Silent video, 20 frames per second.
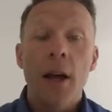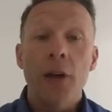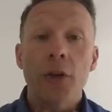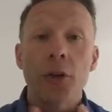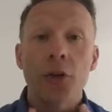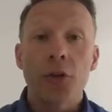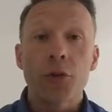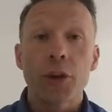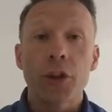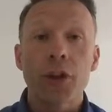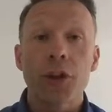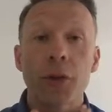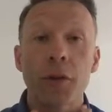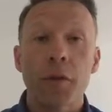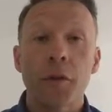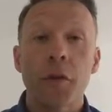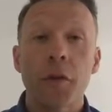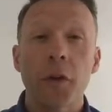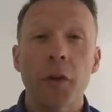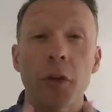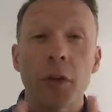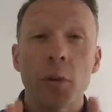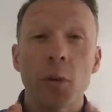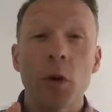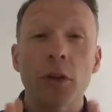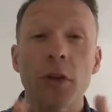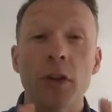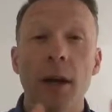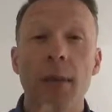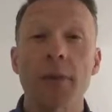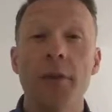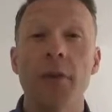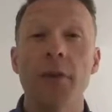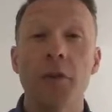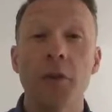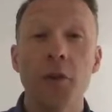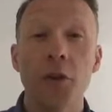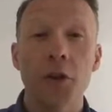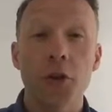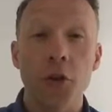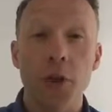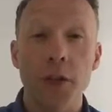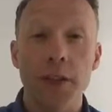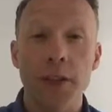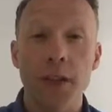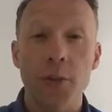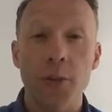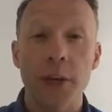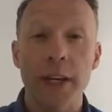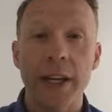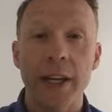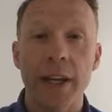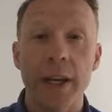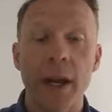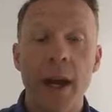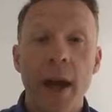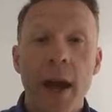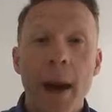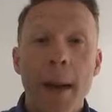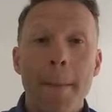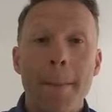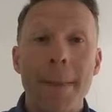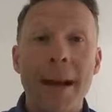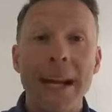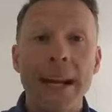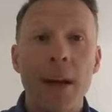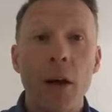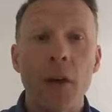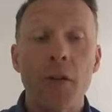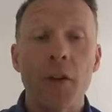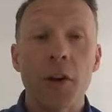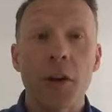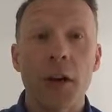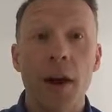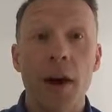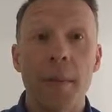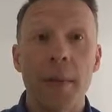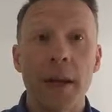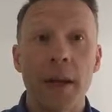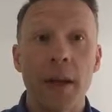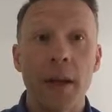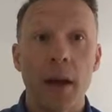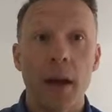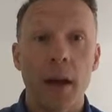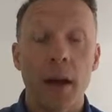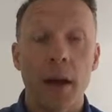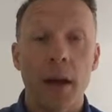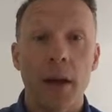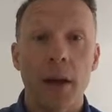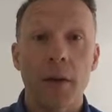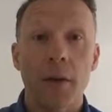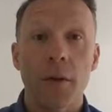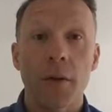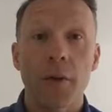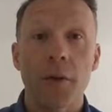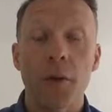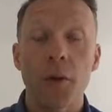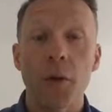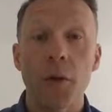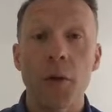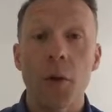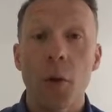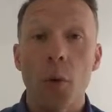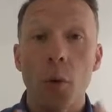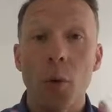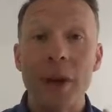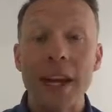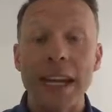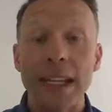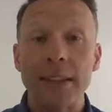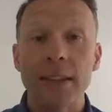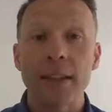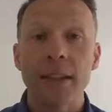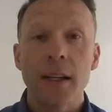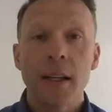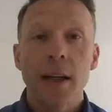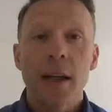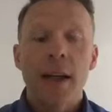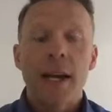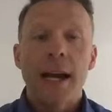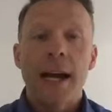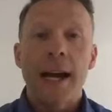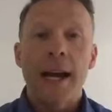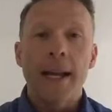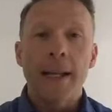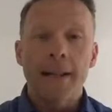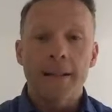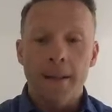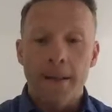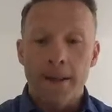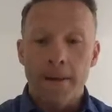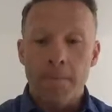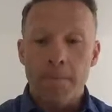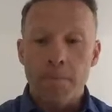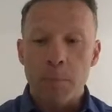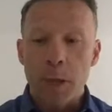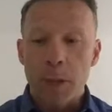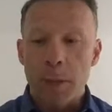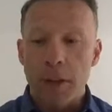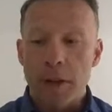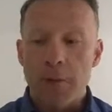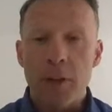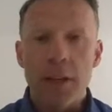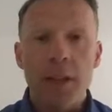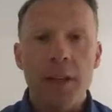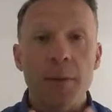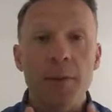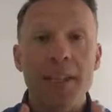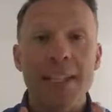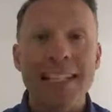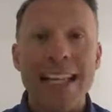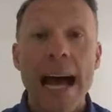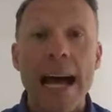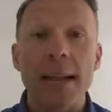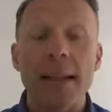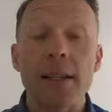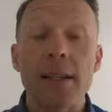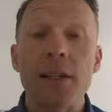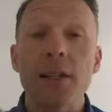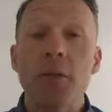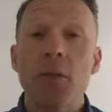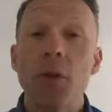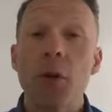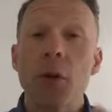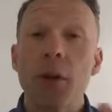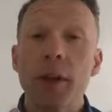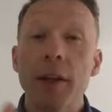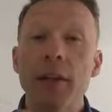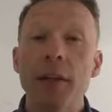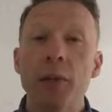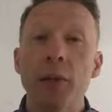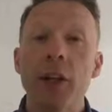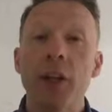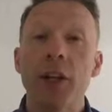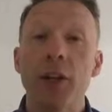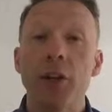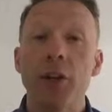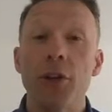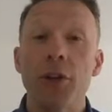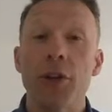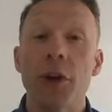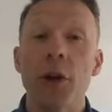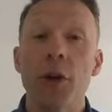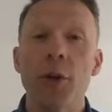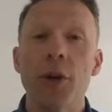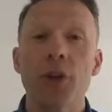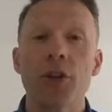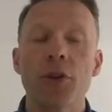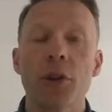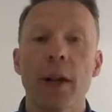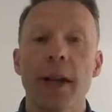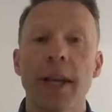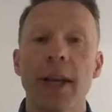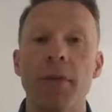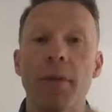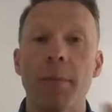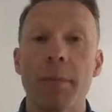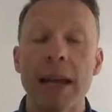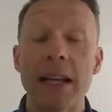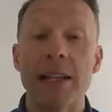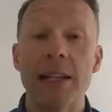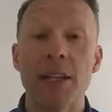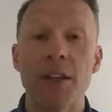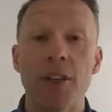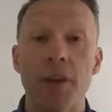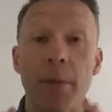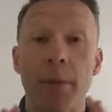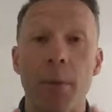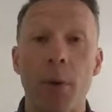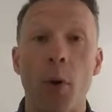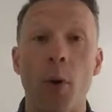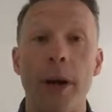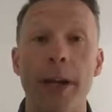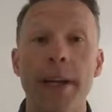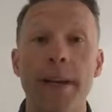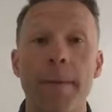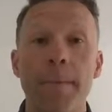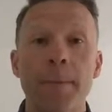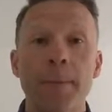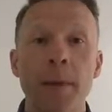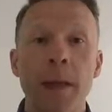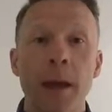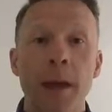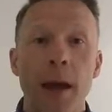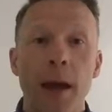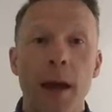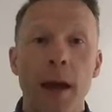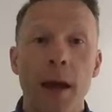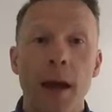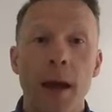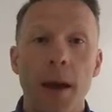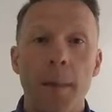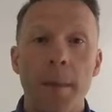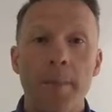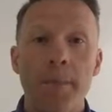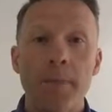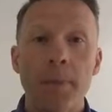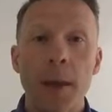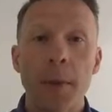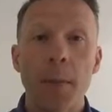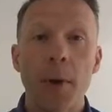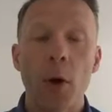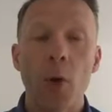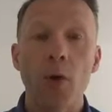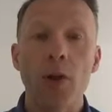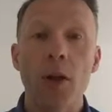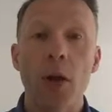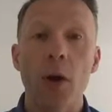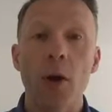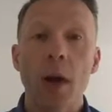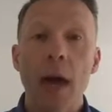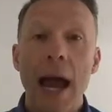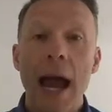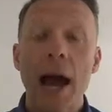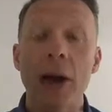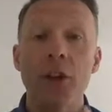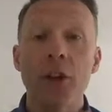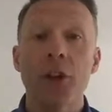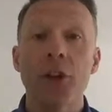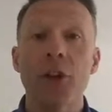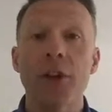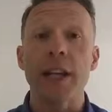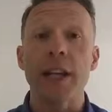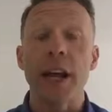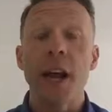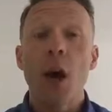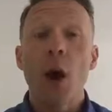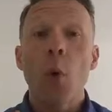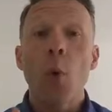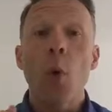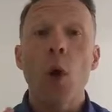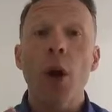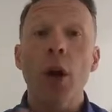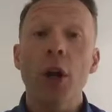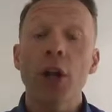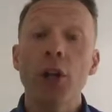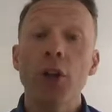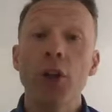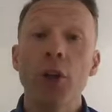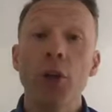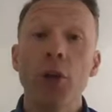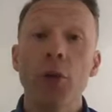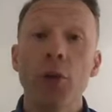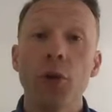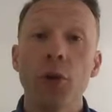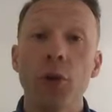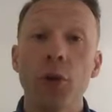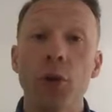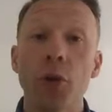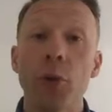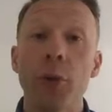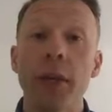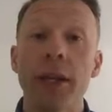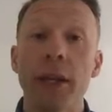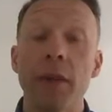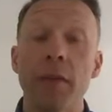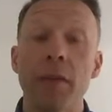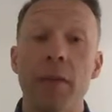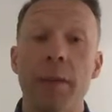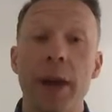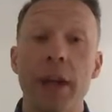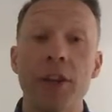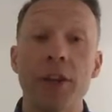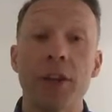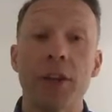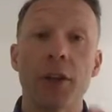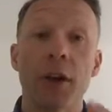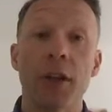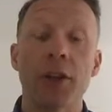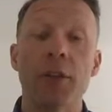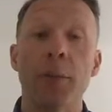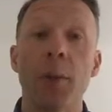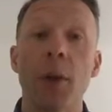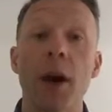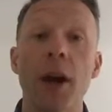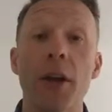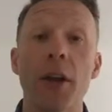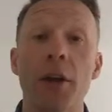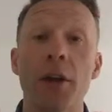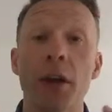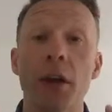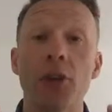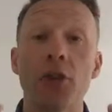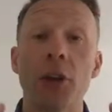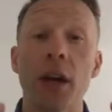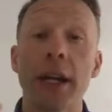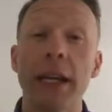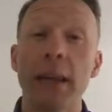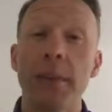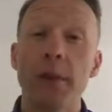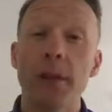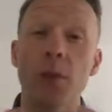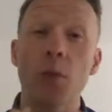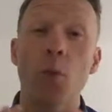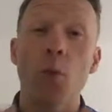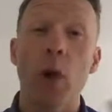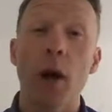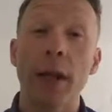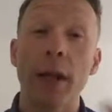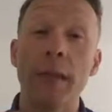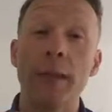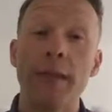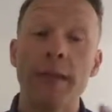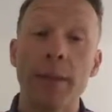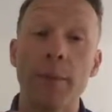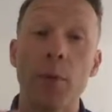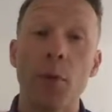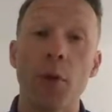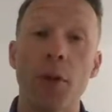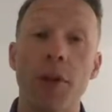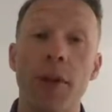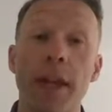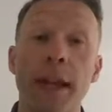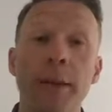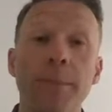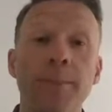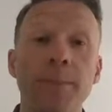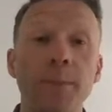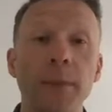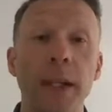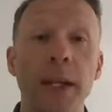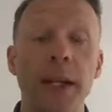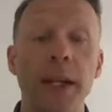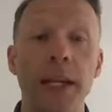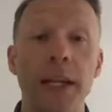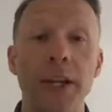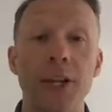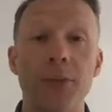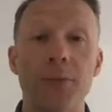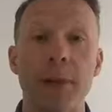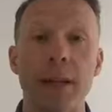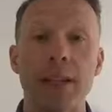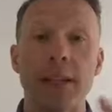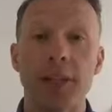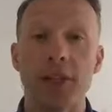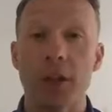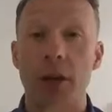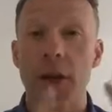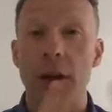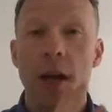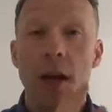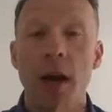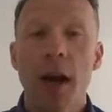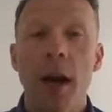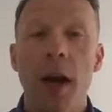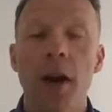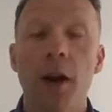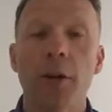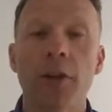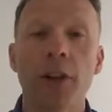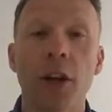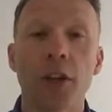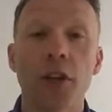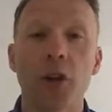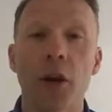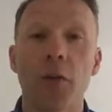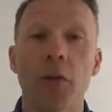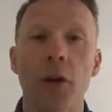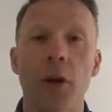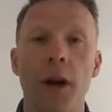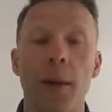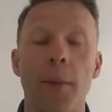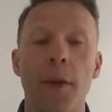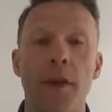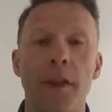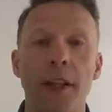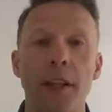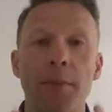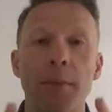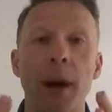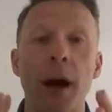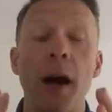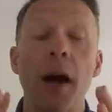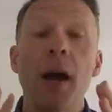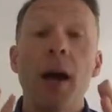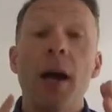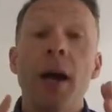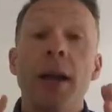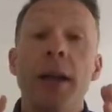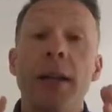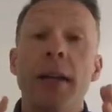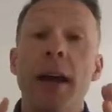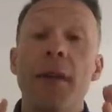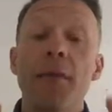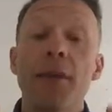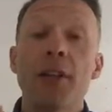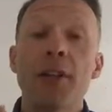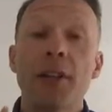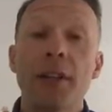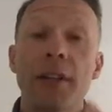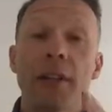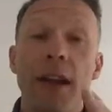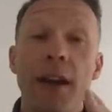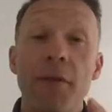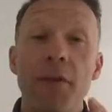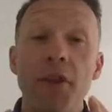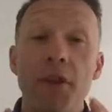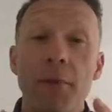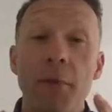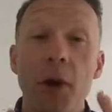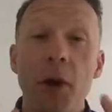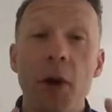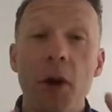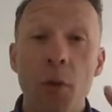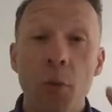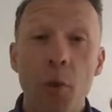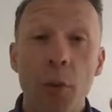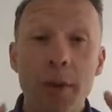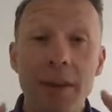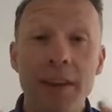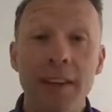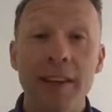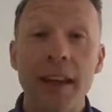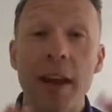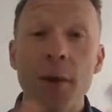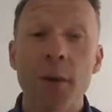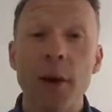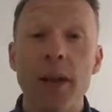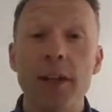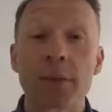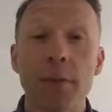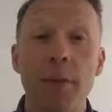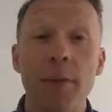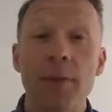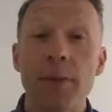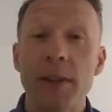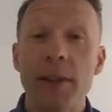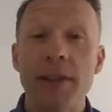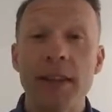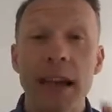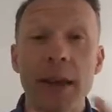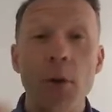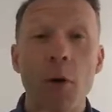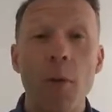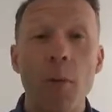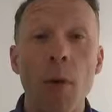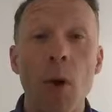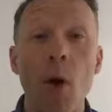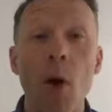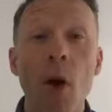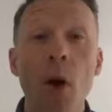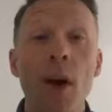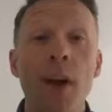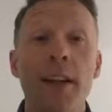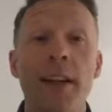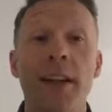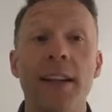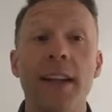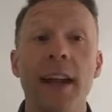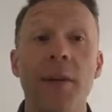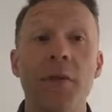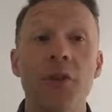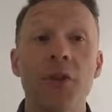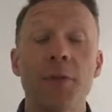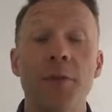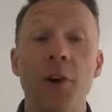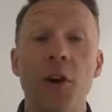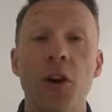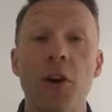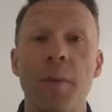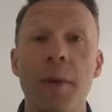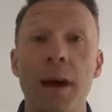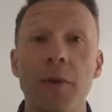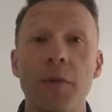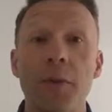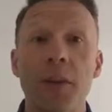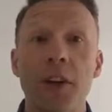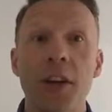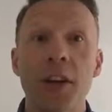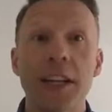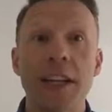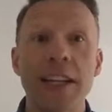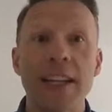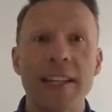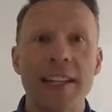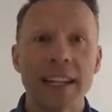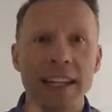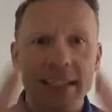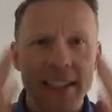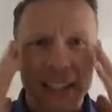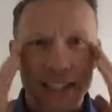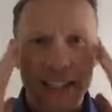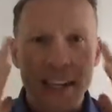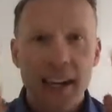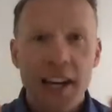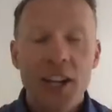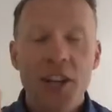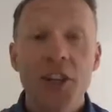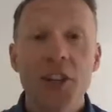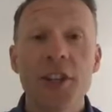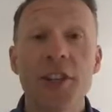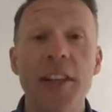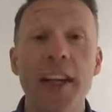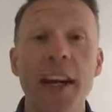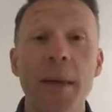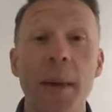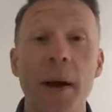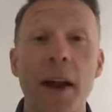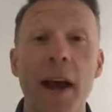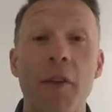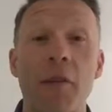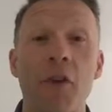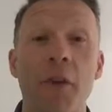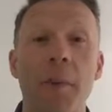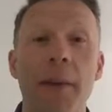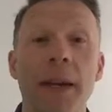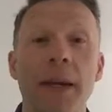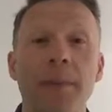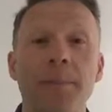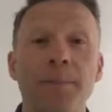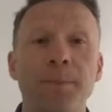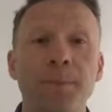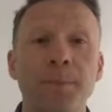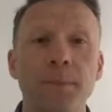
nutrition and food and what types of food choices we can make over the coming few weeks. And giving some stats and some real things that we can use. So I always try and give a message and a point, but also how do you it? What can you do with the information I supply you? And I try and keep it to one simple thing in each message, and I'll touch over a couple of things. But the average American woman today weighs the same or more than the average American man from the 1960s. Just think about that for a minute.